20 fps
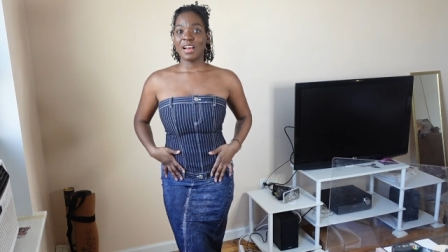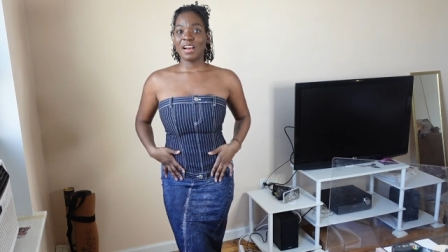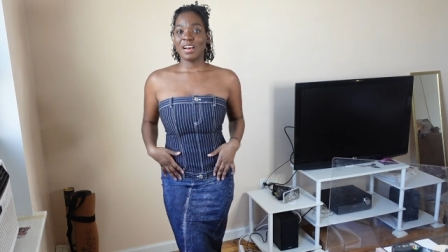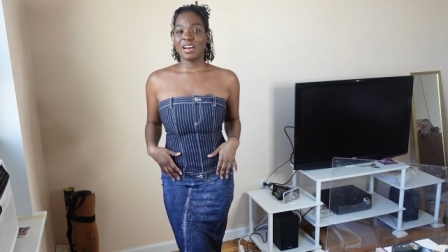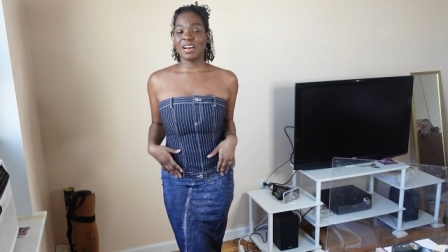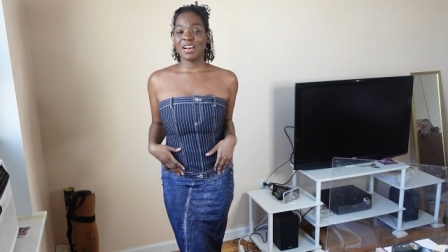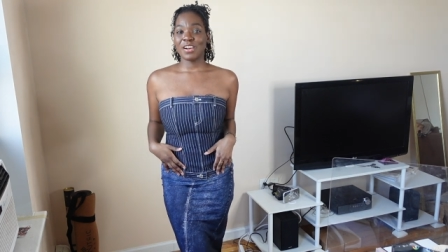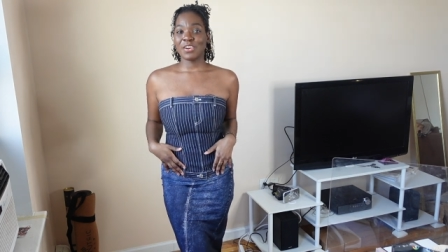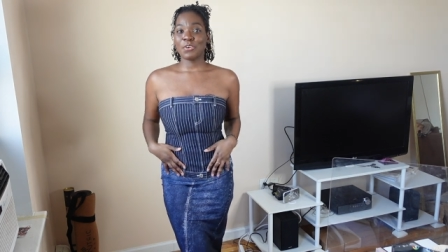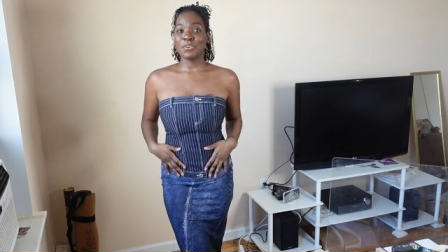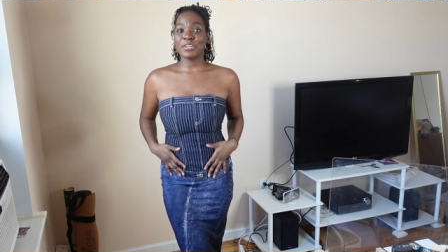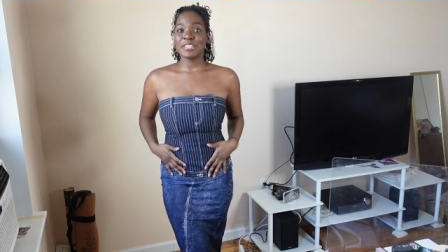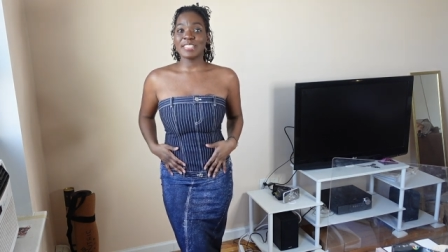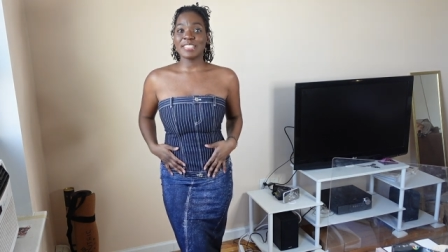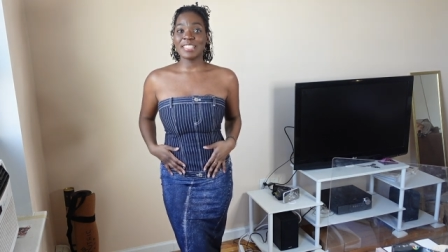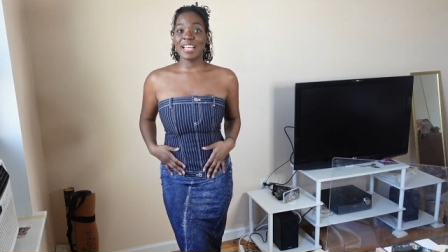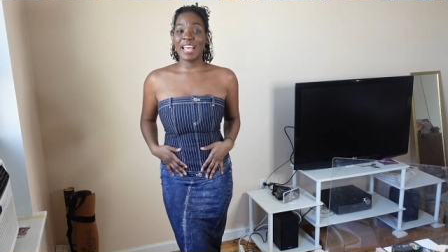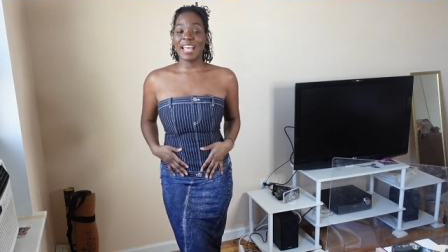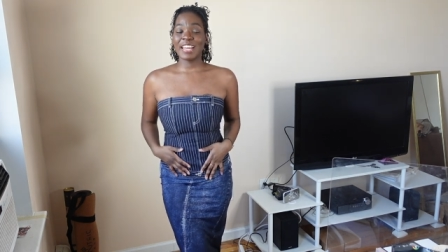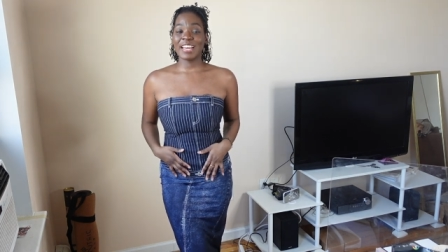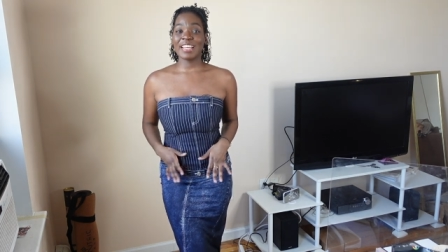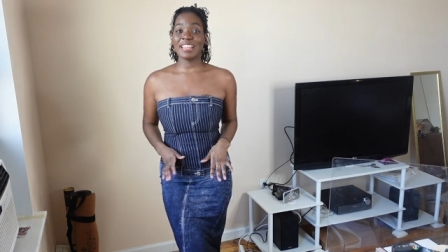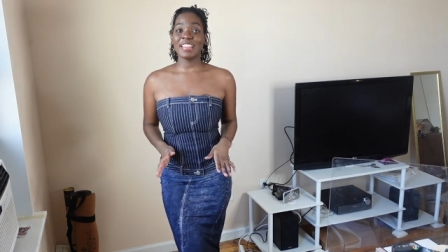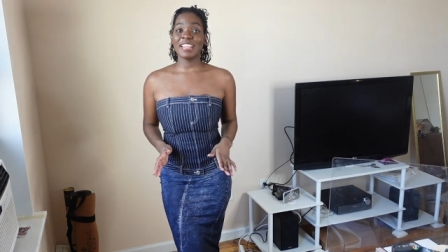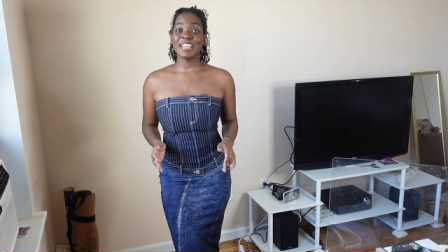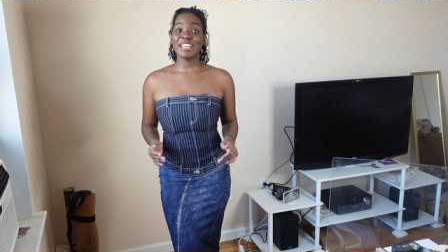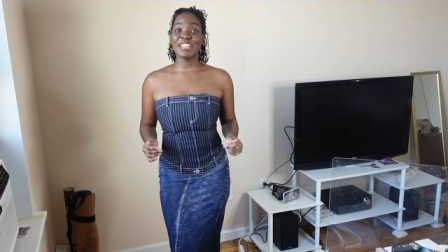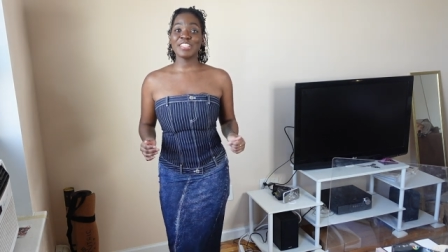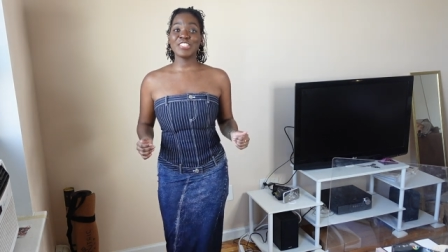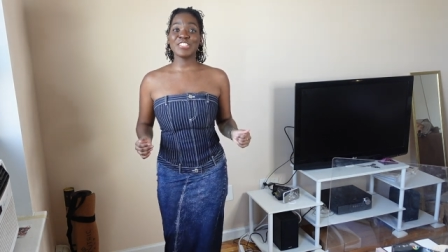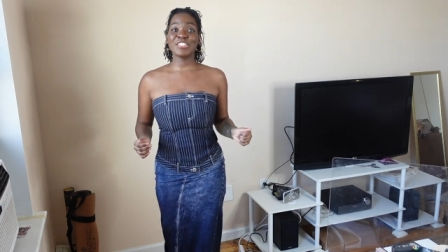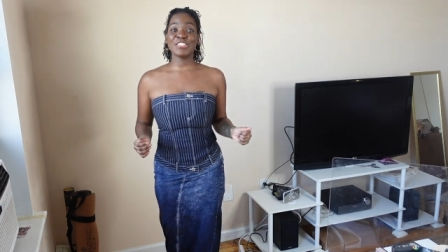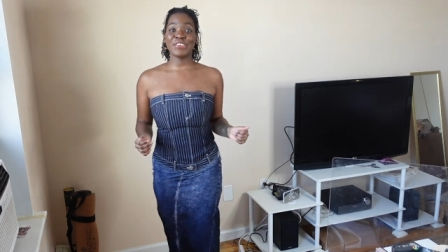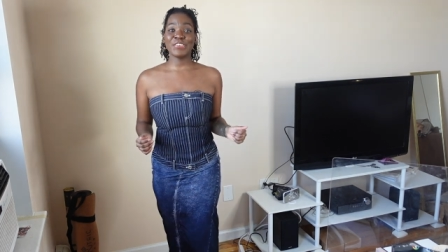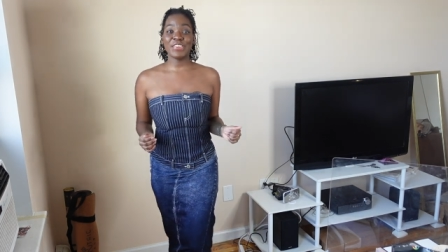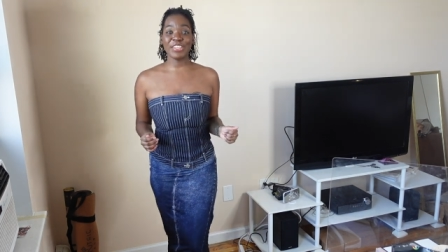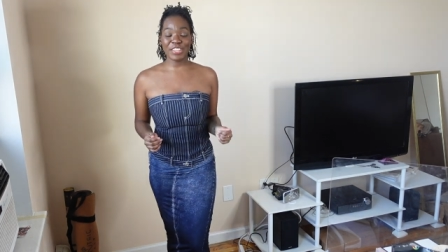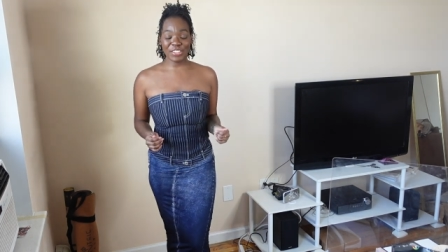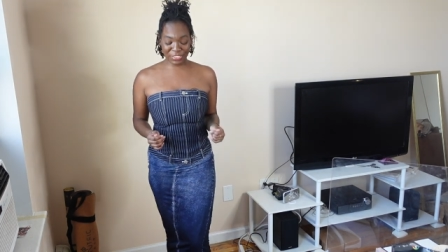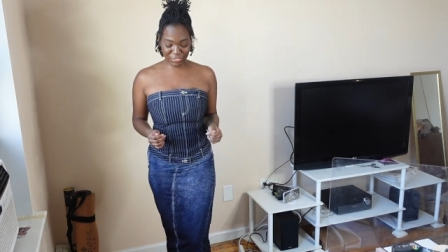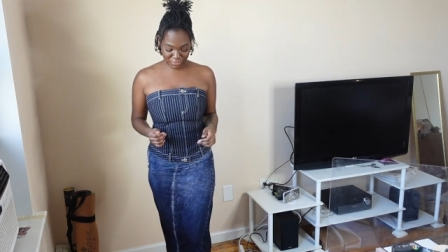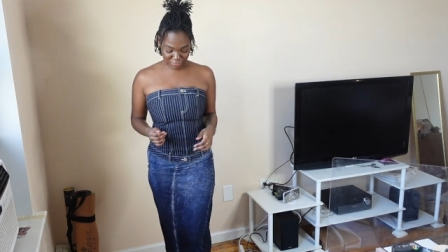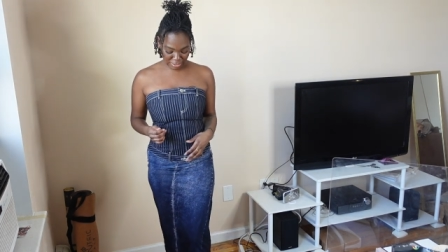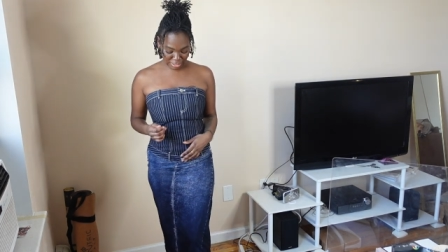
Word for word: uh, corset, and I think it's so cute.